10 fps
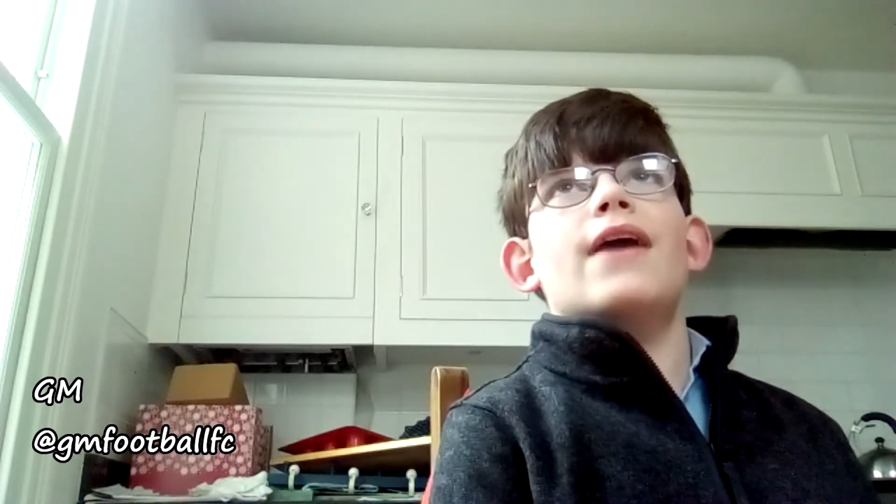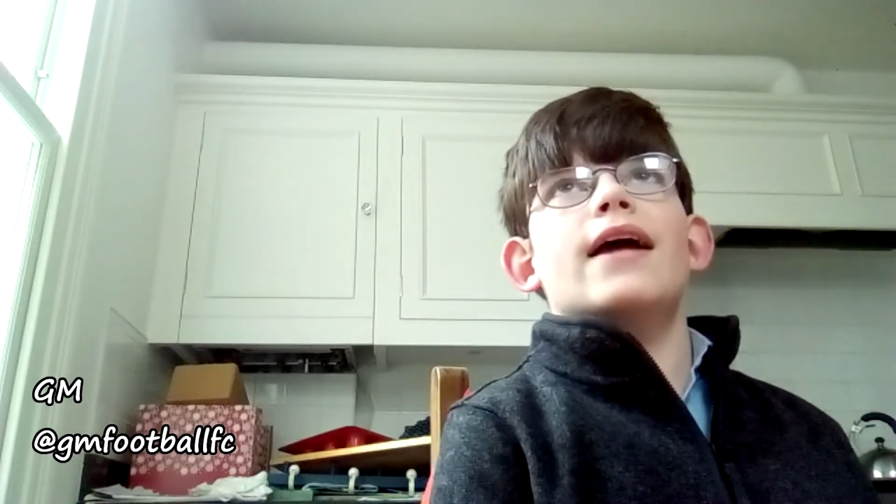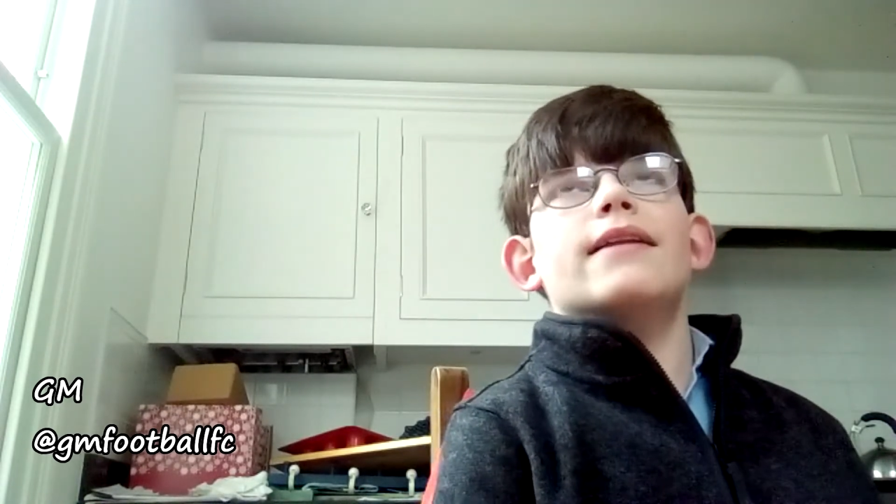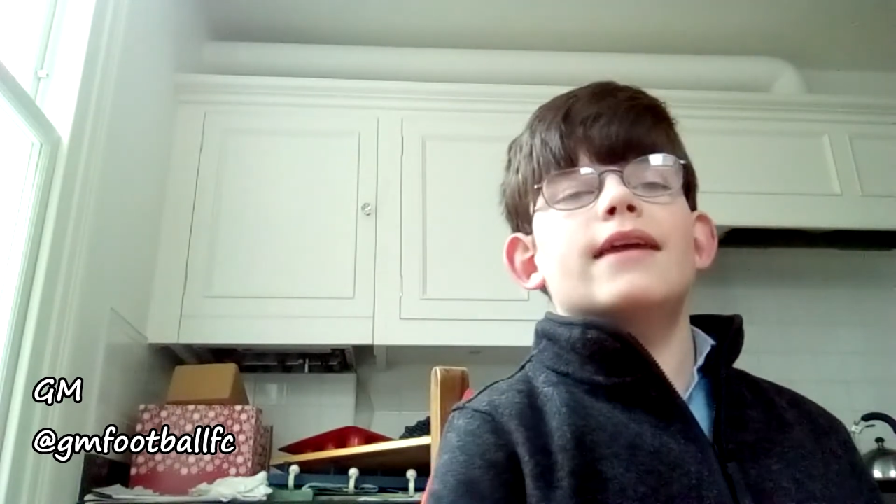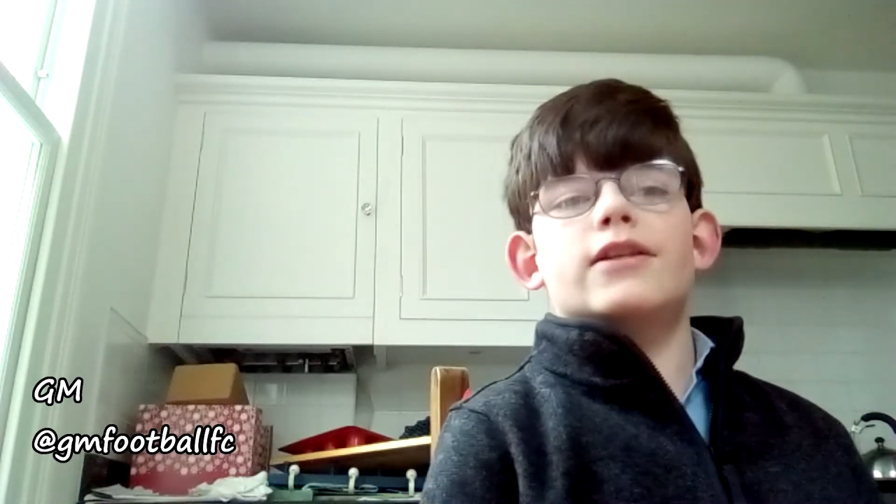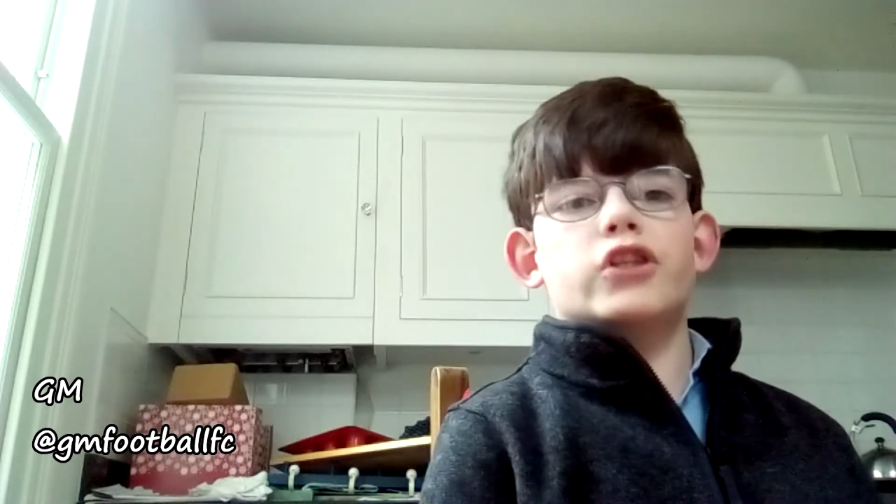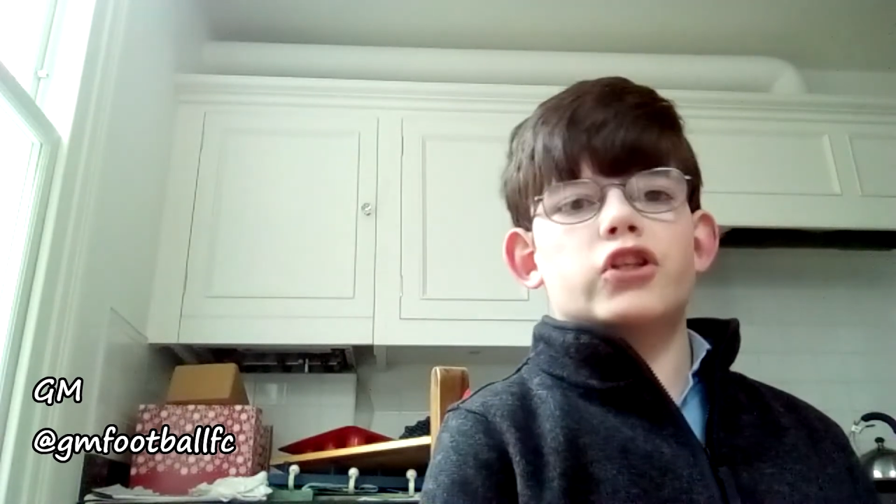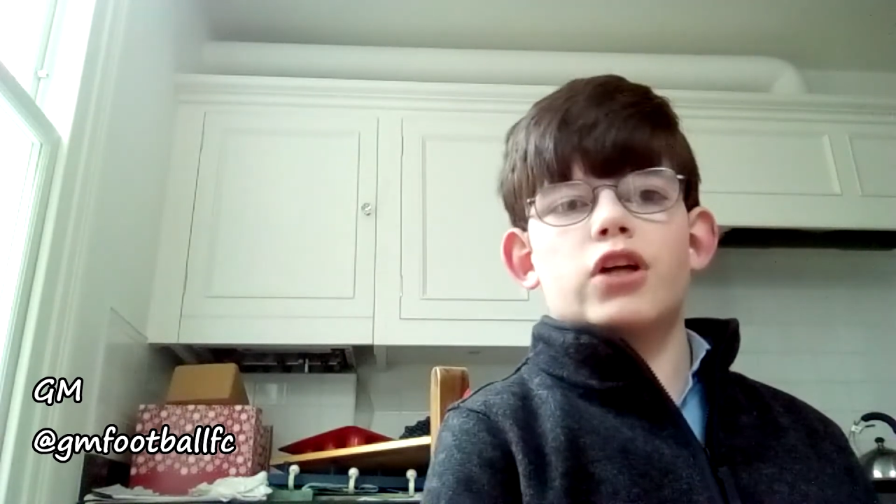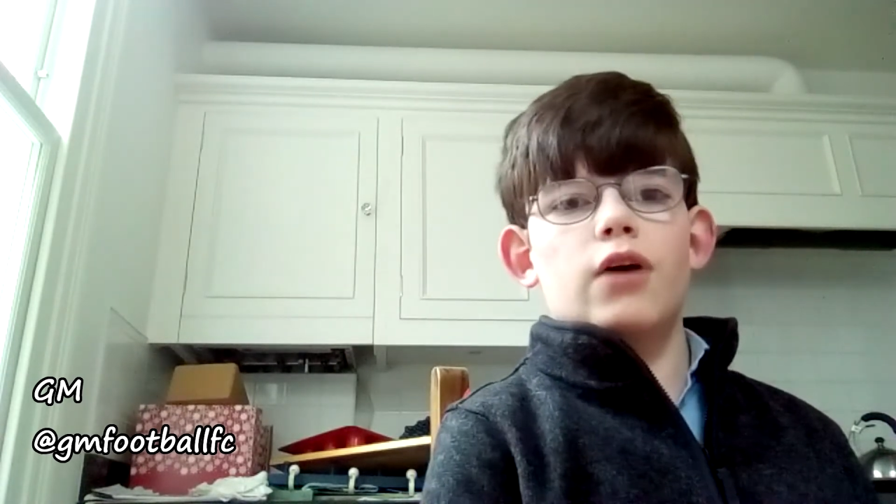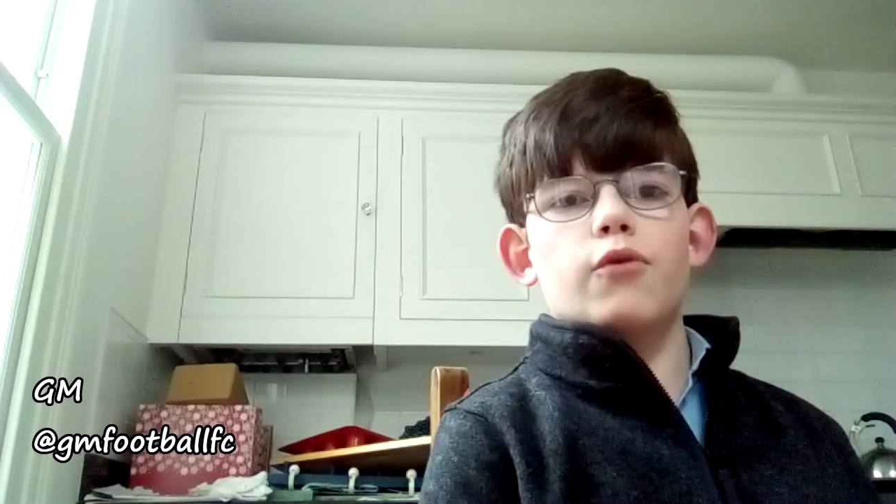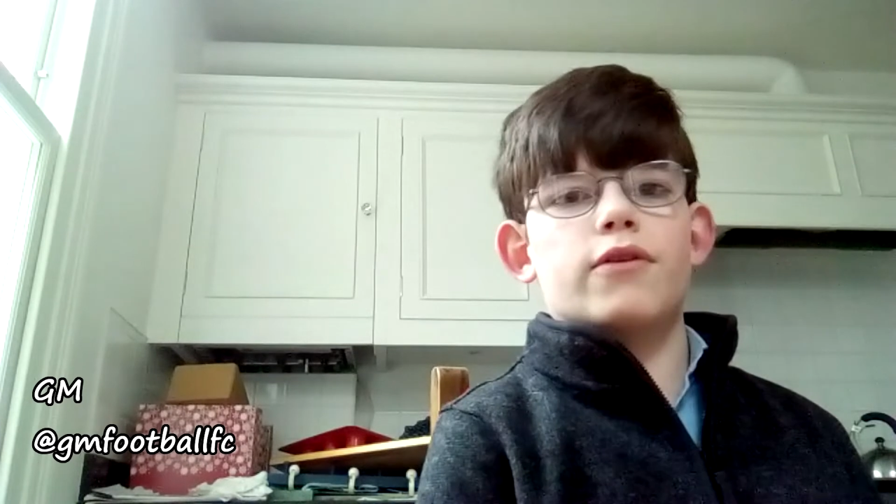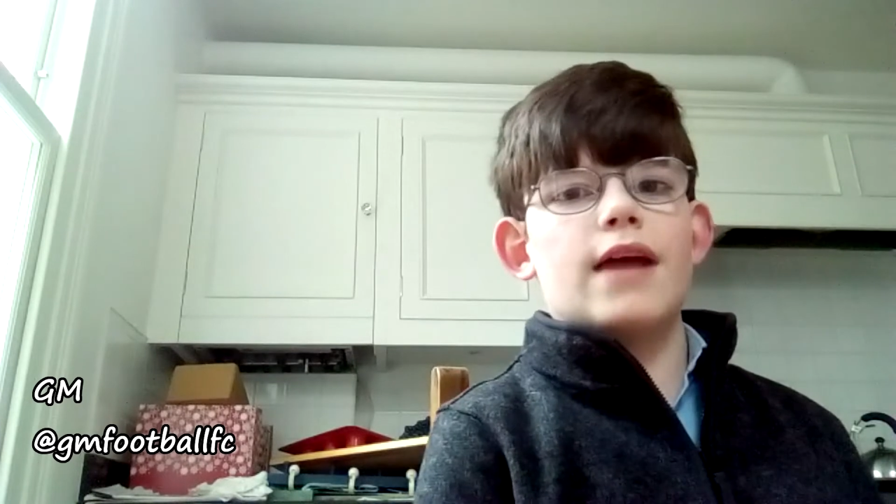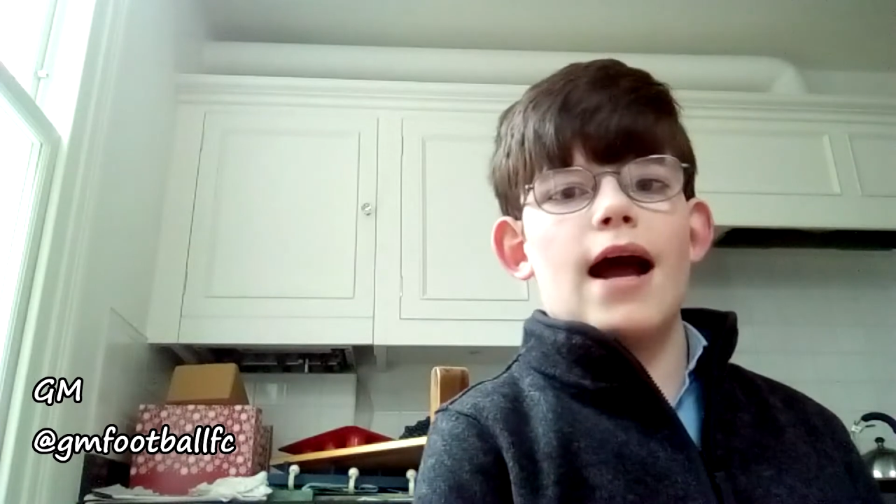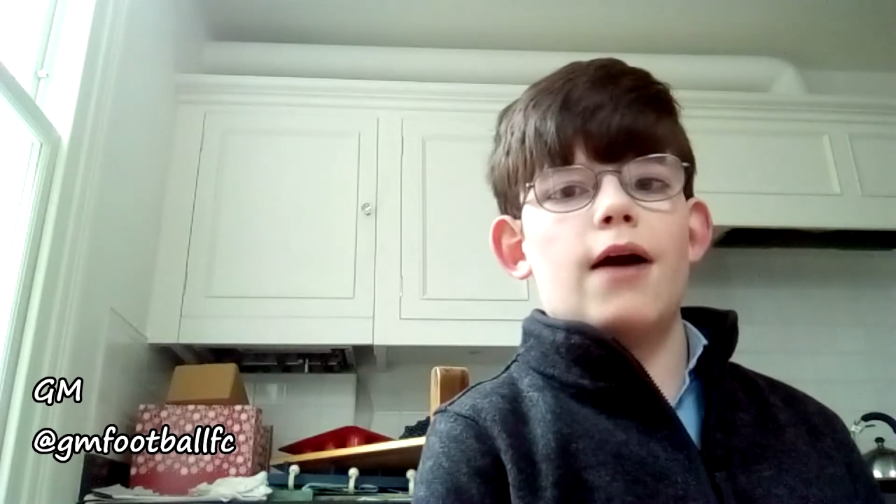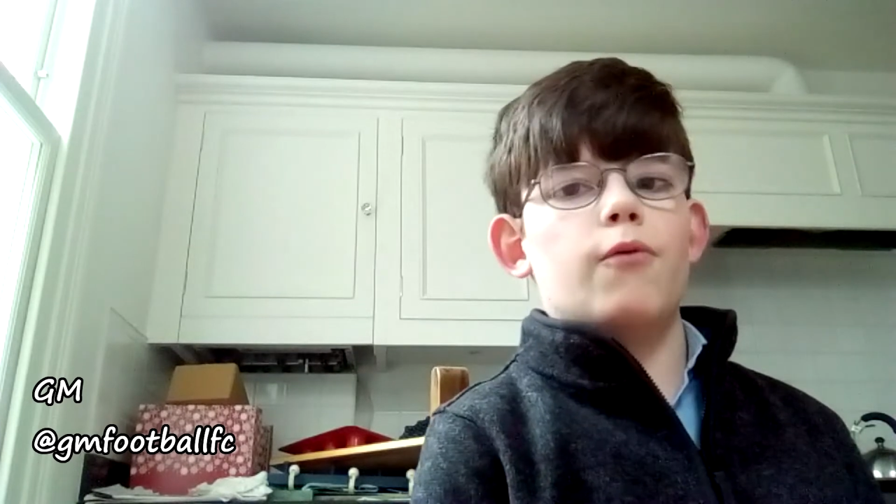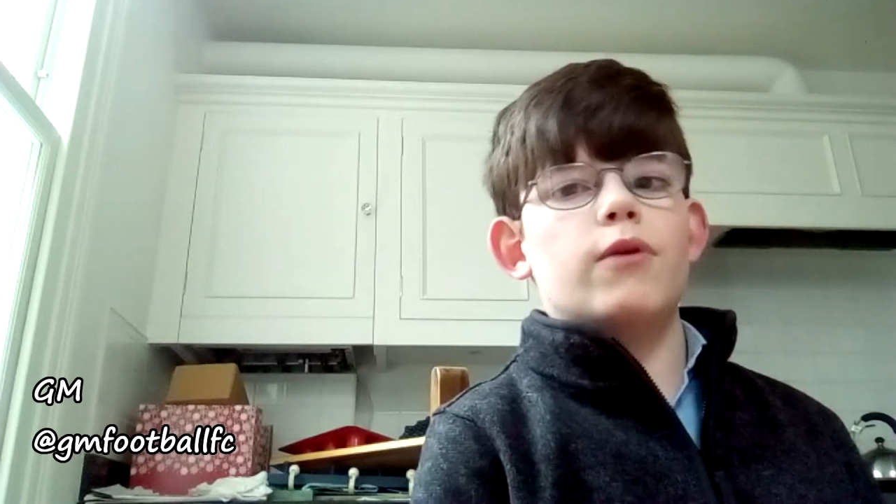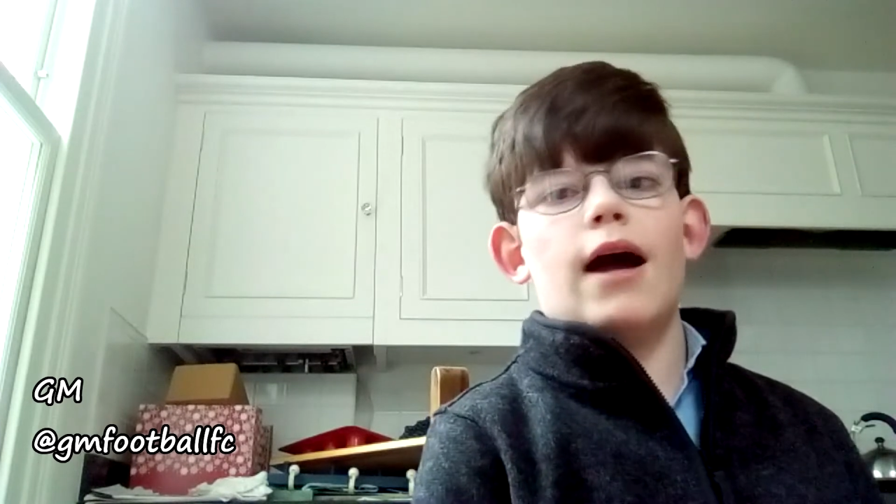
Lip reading: then it just goes down,